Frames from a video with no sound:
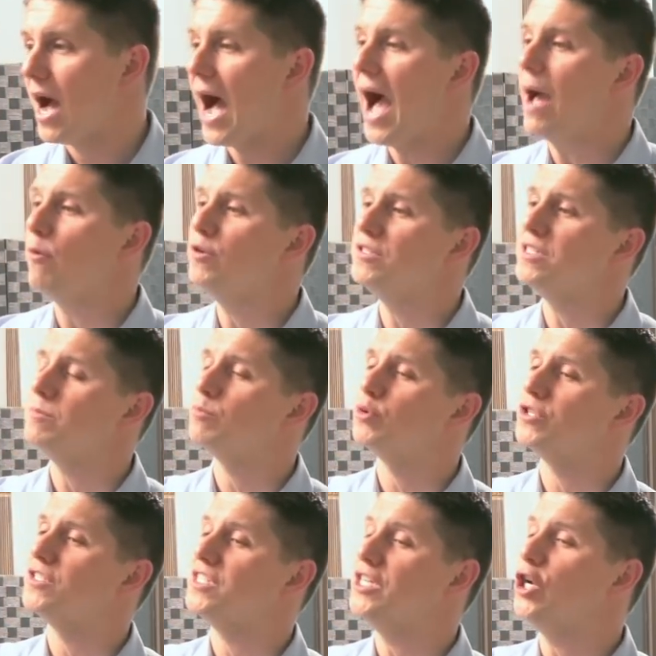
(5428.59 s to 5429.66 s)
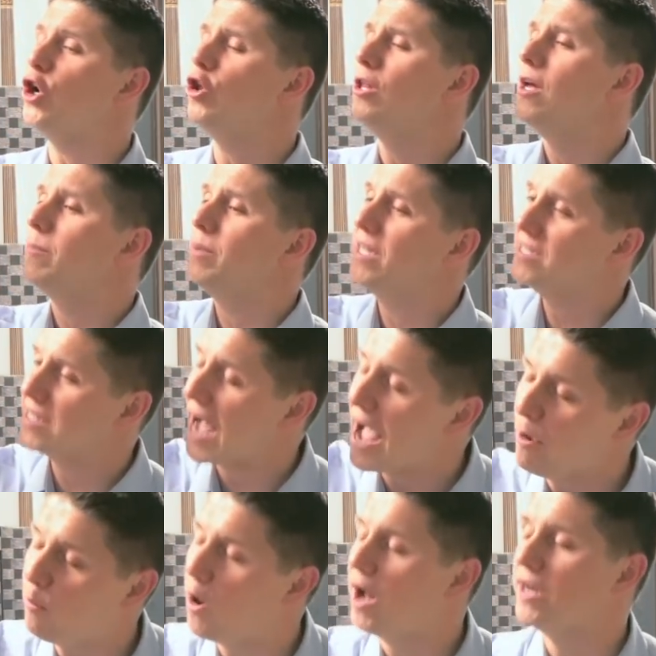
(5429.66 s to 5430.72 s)
I was in Brazil because
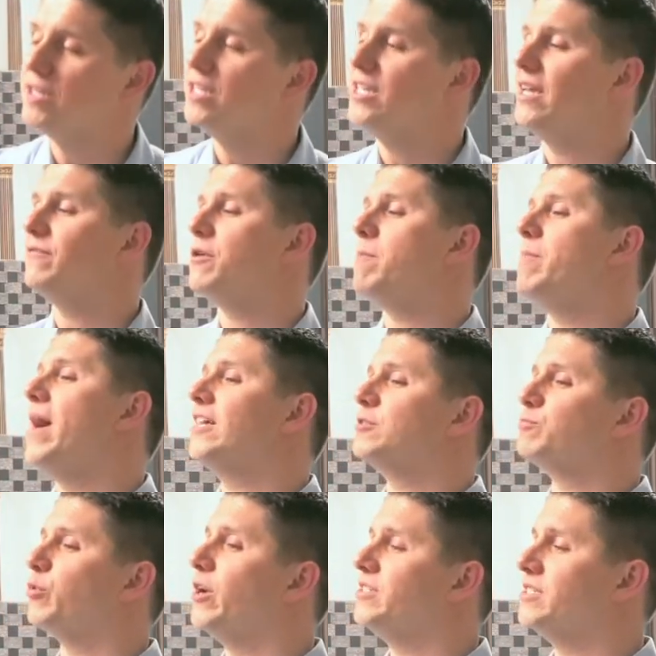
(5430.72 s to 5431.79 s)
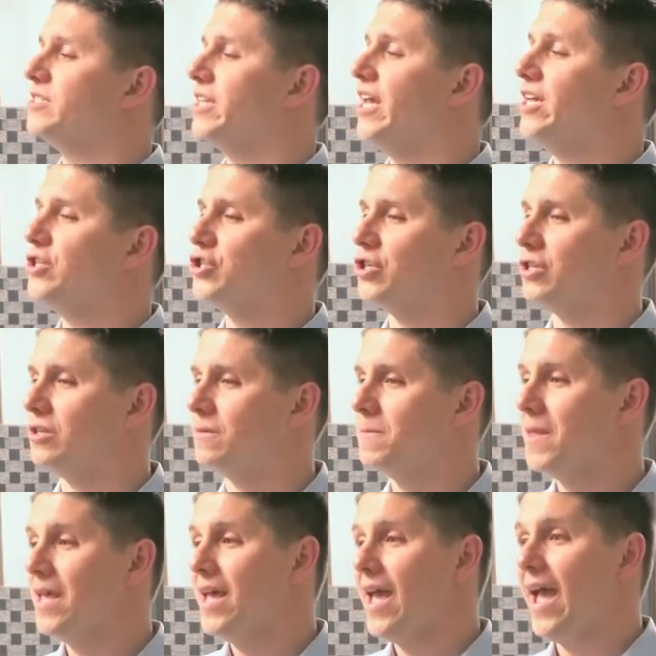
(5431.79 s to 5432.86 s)
I wanted to give the best presentation.
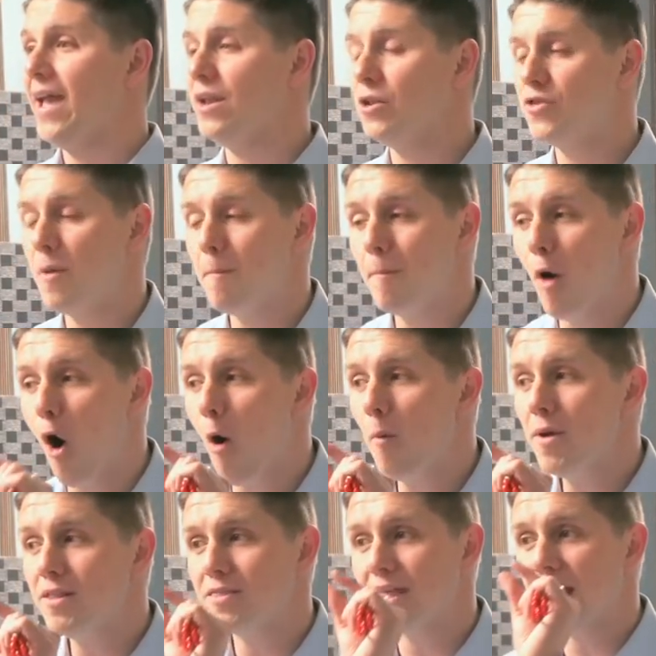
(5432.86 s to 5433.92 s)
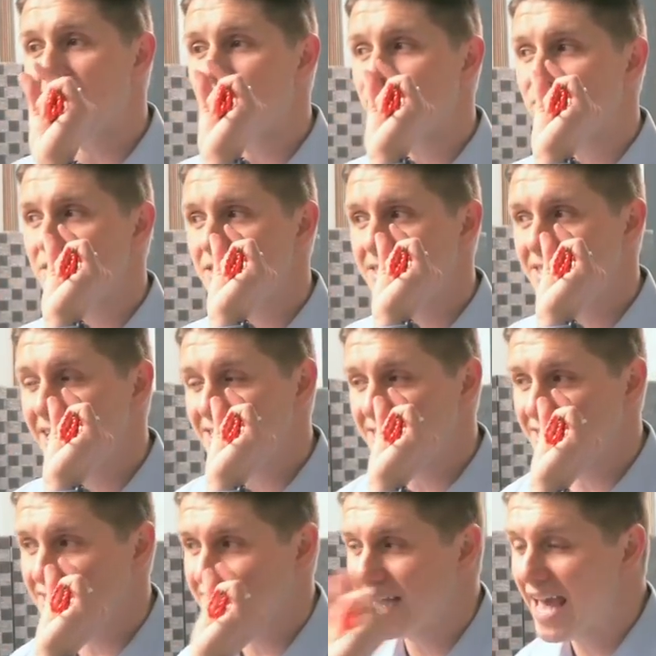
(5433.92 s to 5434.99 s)
And the moment that I hit
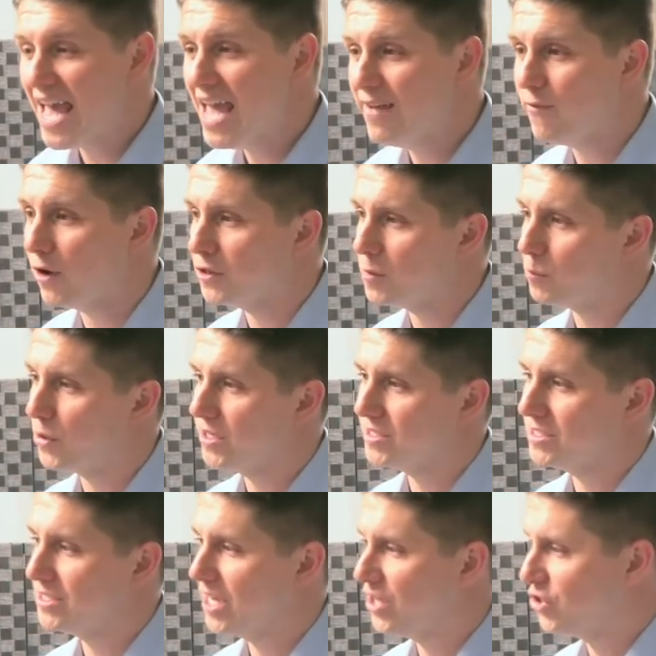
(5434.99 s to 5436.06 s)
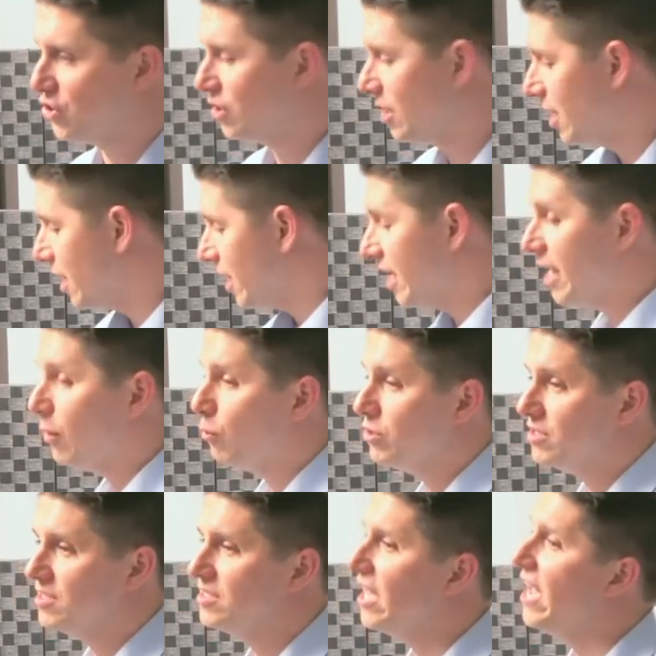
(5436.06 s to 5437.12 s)
save on the presentation, it
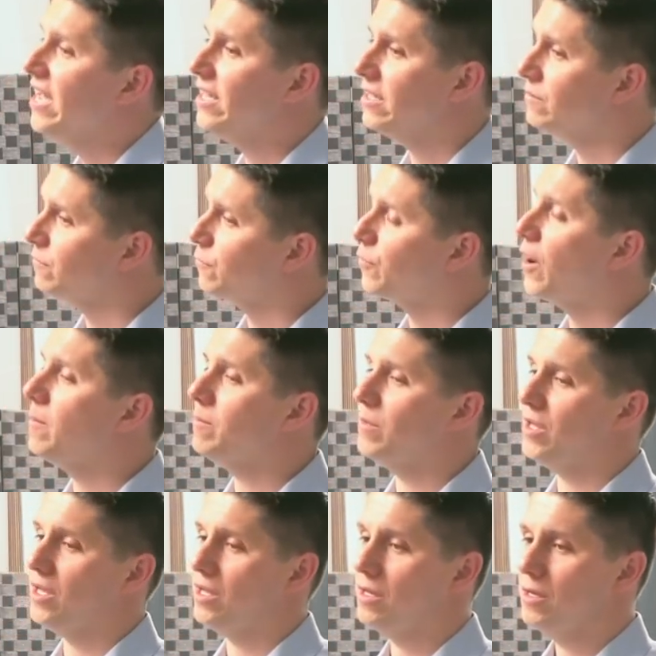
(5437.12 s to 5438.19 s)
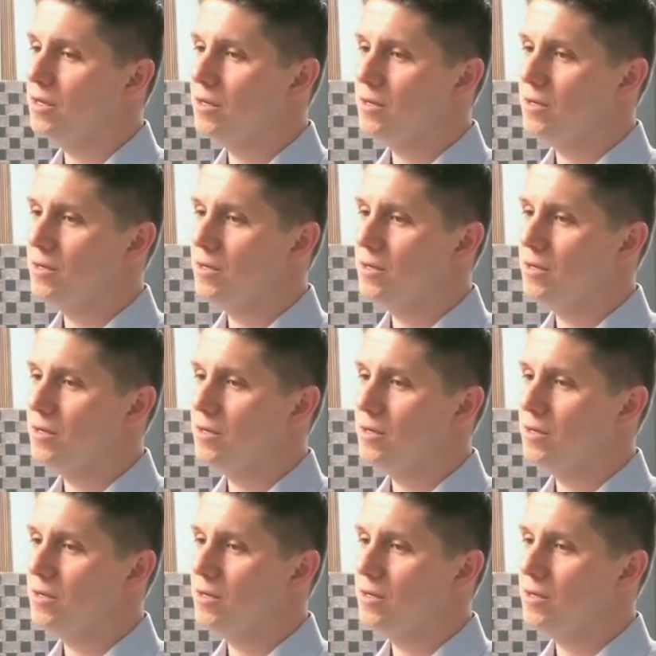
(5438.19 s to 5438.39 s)
was taken from me.